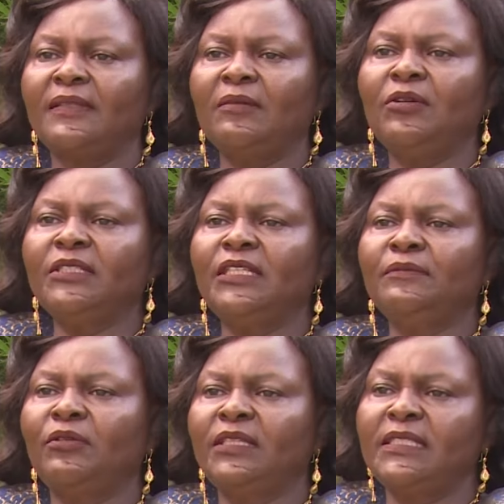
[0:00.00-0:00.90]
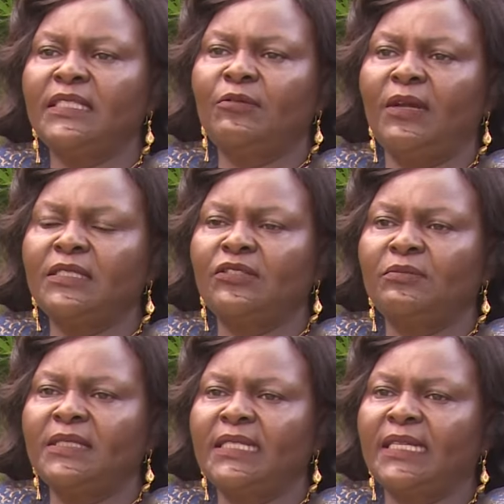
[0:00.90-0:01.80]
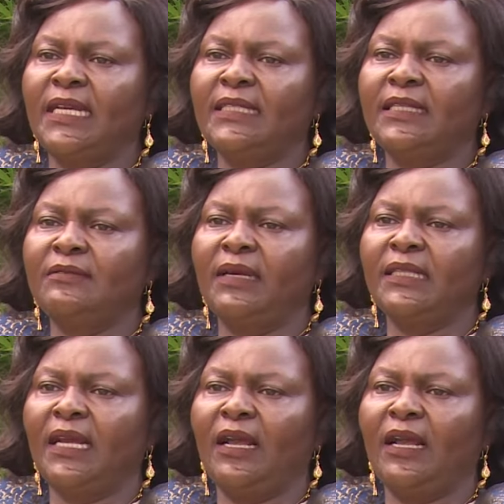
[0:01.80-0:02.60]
The model policy, once domesticated by the